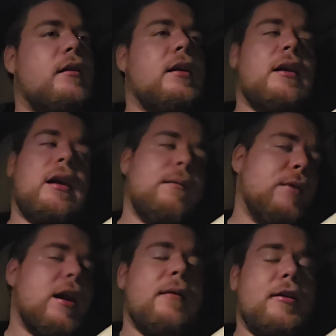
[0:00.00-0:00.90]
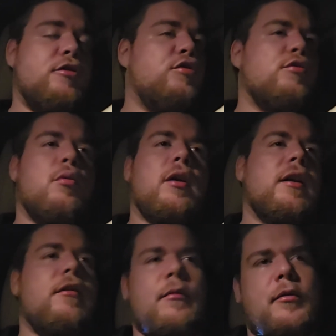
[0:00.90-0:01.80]
it became a chore
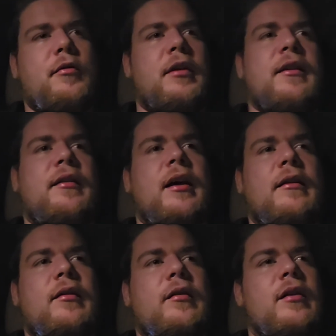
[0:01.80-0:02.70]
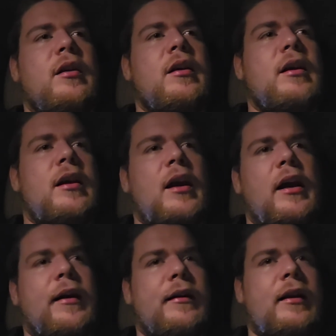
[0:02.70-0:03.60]
to do it between sets.
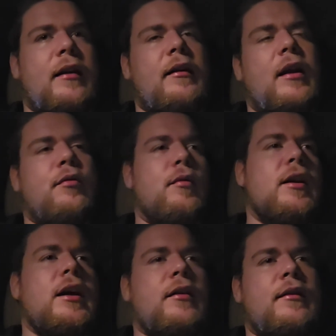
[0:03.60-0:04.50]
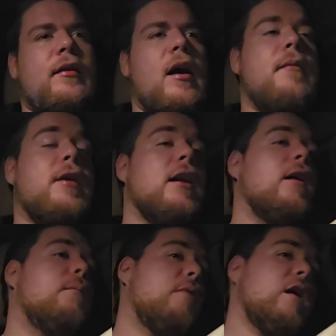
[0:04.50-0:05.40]
And that's one thing, is I'm
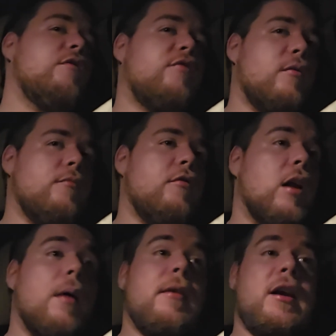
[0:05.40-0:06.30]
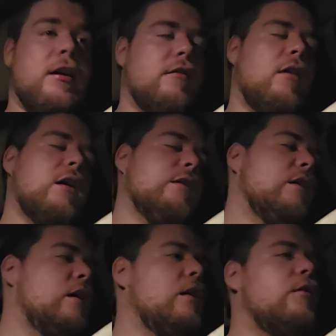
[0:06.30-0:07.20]
getting a break from what I'm hitting, right?
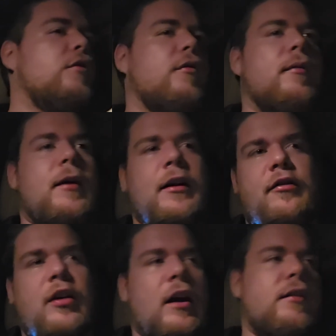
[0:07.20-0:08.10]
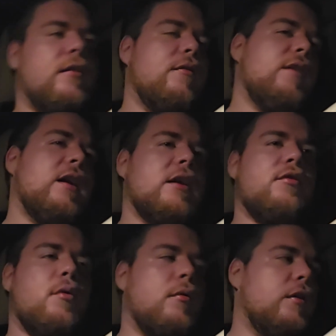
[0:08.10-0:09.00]
So if I'm hitting chest, if I'm hitting
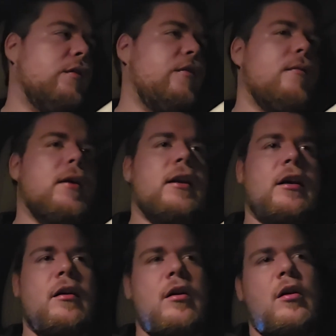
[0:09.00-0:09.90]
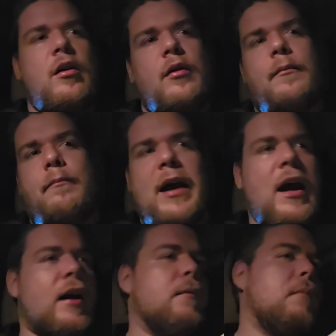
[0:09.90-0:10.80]
shoulders, if I'm hitting
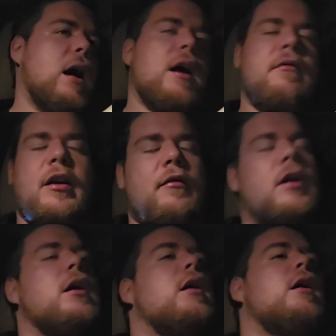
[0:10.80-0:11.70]
back, by whatever,